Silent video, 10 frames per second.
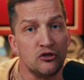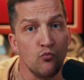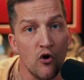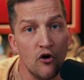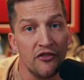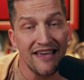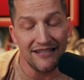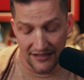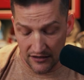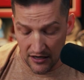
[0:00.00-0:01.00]

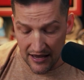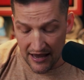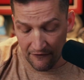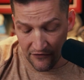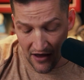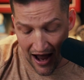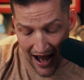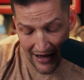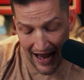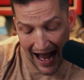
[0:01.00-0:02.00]
if
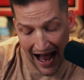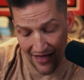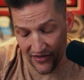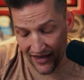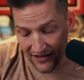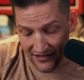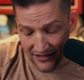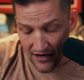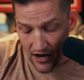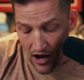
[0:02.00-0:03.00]
I add
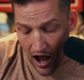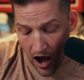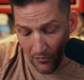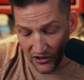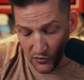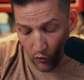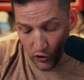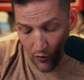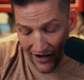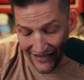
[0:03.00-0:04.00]
this, how much more
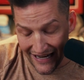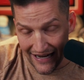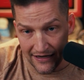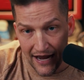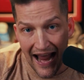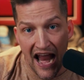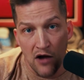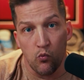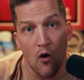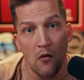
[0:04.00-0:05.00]
do I need?
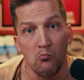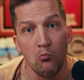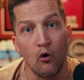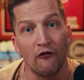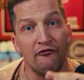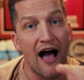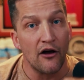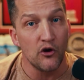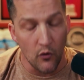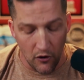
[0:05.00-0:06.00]
And what more
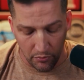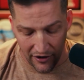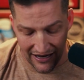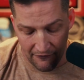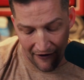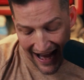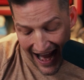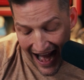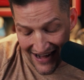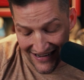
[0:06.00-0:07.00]
value will it bring? If I
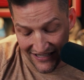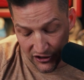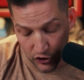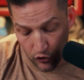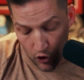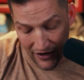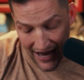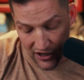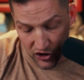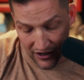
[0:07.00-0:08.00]
add an additional
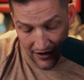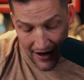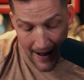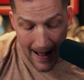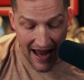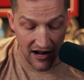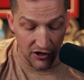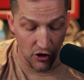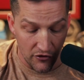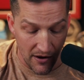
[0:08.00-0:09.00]
location and I
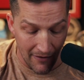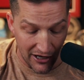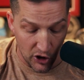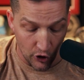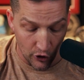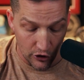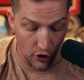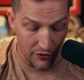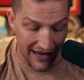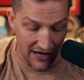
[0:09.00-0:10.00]
know that my current
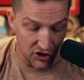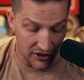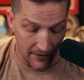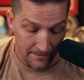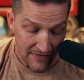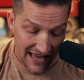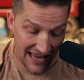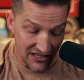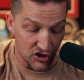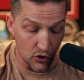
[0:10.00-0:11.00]
location
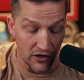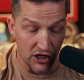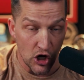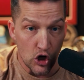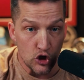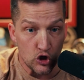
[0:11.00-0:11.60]
is doing